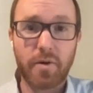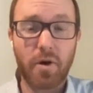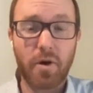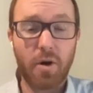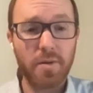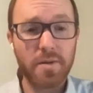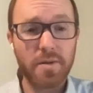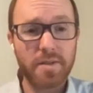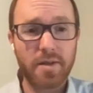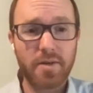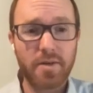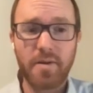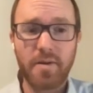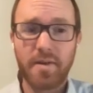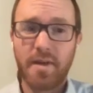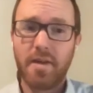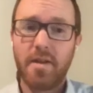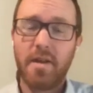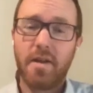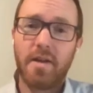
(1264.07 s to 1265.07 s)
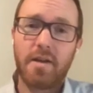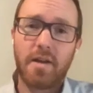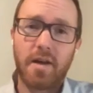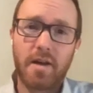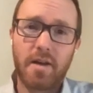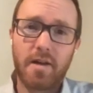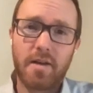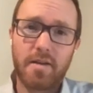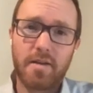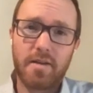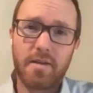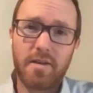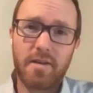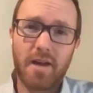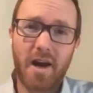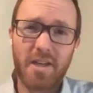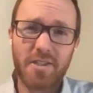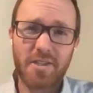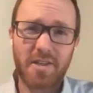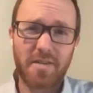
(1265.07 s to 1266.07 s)
Also,
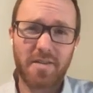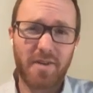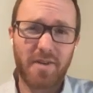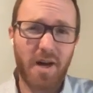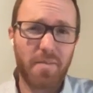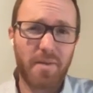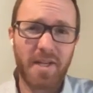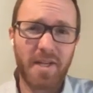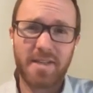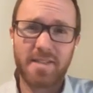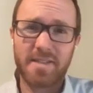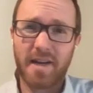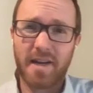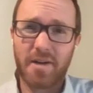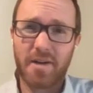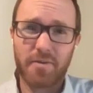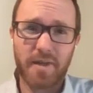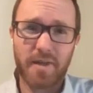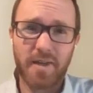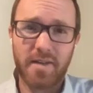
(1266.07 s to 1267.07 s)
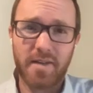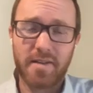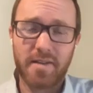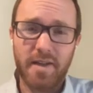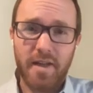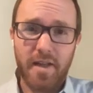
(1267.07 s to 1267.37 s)
nausea, vomiting, diarrhea.